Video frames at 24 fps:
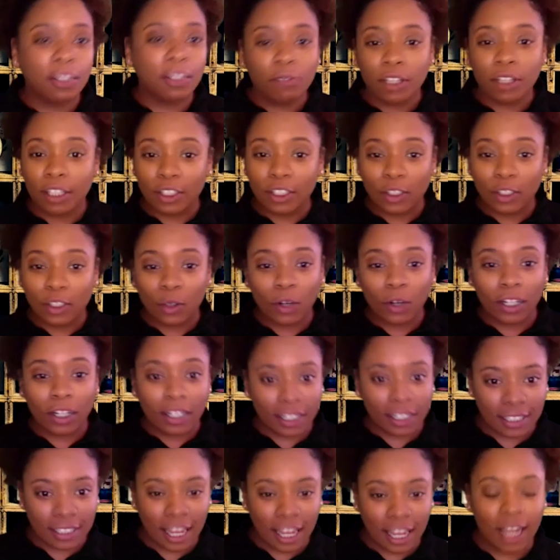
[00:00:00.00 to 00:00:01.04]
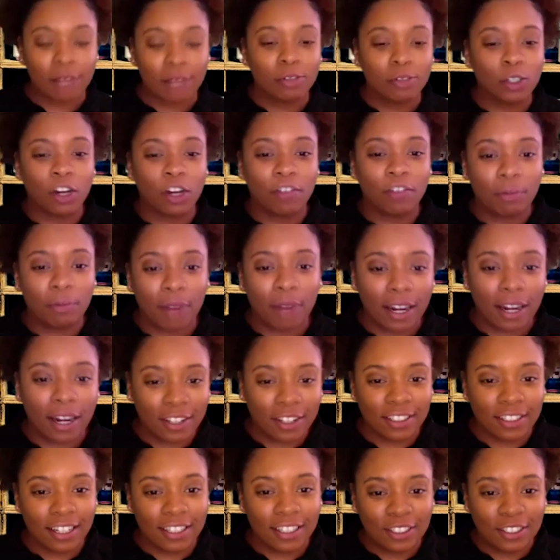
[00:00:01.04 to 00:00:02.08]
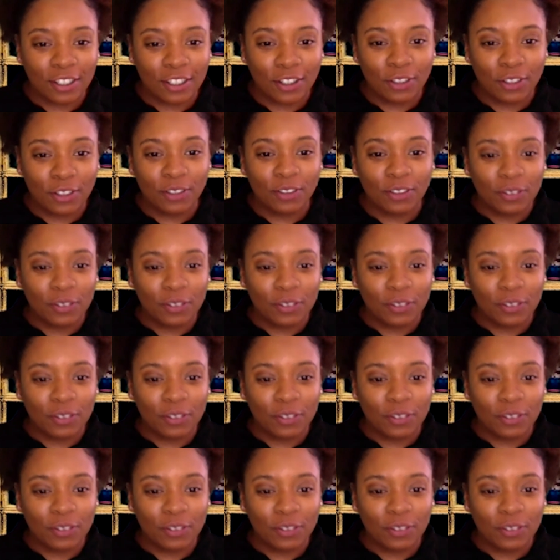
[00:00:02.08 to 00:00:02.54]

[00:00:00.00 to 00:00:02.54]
what this store looks like. I'm sure everybody else does too.